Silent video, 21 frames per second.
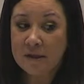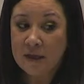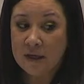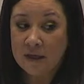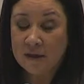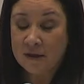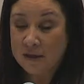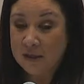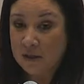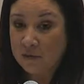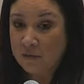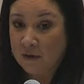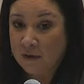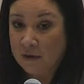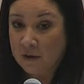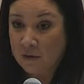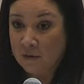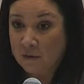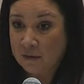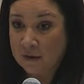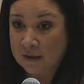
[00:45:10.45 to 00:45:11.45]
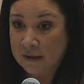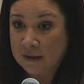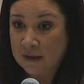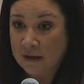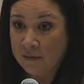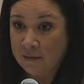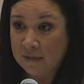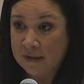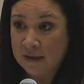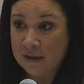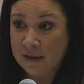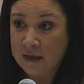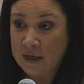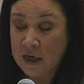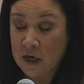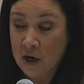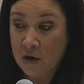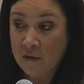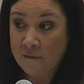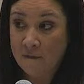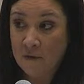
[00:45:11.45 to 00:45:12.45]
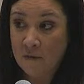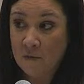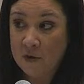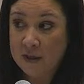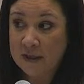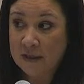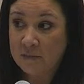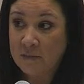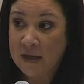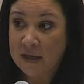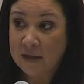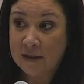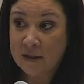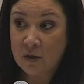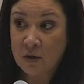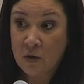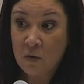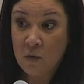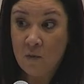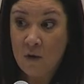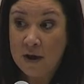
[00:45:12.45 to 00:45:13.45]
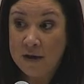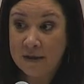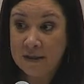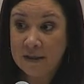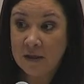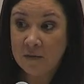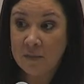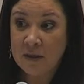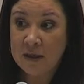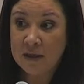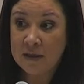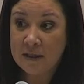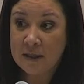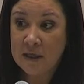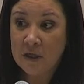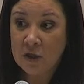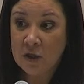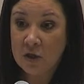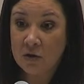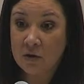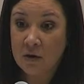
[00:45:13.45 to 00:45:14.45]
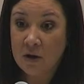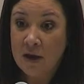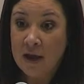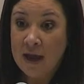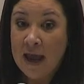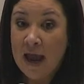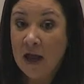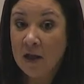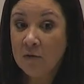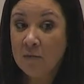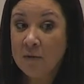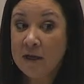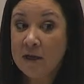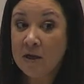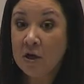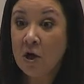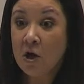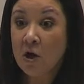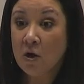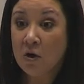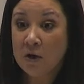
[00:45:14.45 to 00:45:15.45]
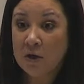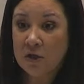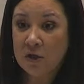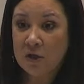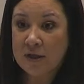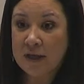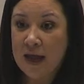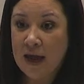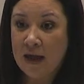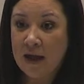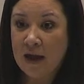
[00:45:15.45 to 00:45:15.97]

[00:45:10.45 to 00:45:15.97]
like this one that was sitting here from West Mesa who wants to be a teacher, how do we encourage that?